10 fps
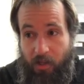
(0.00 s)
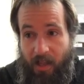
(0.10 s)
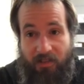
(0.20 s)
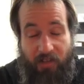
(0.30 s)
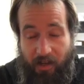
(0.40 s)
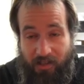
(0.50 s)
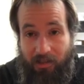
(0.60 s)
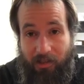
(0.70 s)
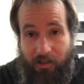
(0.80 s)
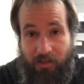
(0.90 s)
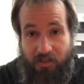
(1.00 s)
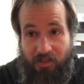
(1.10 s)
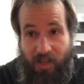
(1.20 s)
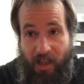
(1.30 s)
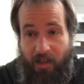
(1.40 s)
It's not as clear as
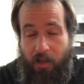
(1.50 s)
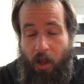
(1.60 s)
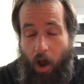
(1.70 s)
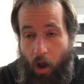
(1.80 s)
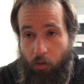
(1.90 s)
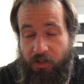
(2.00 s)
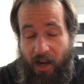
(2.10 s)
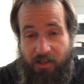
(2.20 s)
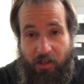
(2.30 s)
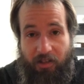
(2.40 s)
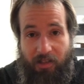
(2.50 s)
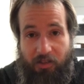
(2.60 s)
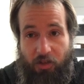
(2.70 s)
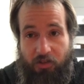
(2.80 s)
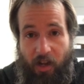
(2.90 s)
saying, oh, dietary
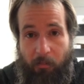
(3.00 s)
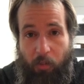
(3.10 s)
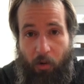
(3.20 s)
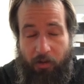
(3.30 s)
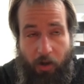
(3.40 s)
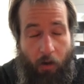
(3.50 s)
cholesterol is not important.